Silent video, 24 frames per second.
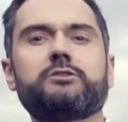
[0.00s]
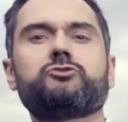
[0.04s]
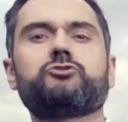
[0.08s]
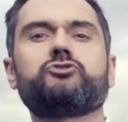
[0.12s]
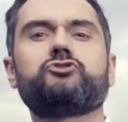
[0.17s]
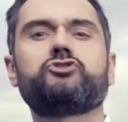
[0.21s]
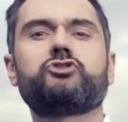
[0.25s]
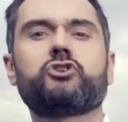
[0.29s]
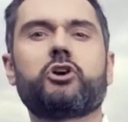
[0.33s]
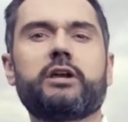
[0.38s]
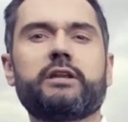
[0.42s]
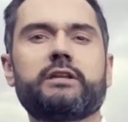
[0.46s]
to
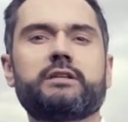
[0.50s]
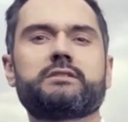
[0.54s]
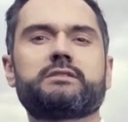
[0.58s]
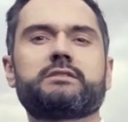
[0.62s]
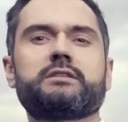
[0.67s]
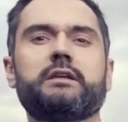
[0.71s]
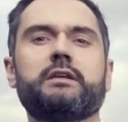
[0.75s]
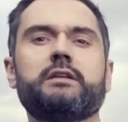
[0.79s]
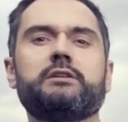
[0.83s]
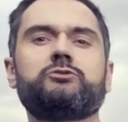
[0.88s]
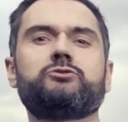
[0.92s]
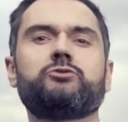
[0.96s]
join us
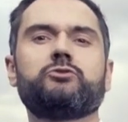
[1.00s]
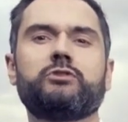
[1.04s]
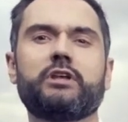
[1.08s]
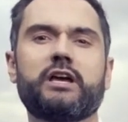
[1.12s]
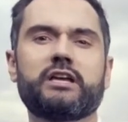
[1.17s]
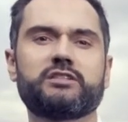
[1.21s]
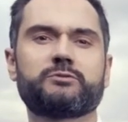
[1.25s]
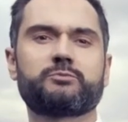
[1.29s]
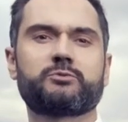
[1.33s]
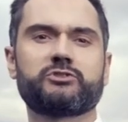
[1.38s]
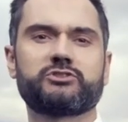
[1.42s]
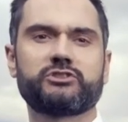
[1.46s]
in
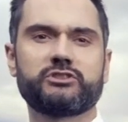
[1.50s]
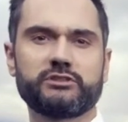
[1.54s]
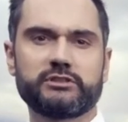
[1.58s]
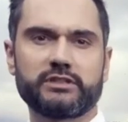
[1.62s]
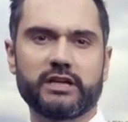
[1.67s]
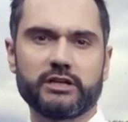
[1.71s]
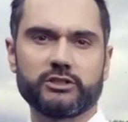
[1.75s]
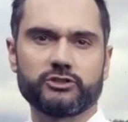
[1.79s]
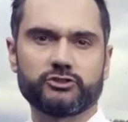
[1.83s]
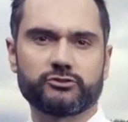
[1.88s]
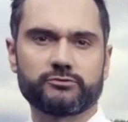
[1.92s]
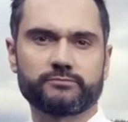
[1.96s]
today's
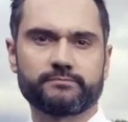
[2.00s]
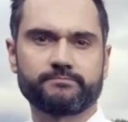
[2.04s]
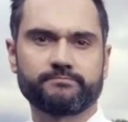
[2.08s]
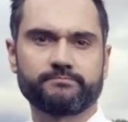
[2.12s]
presentation.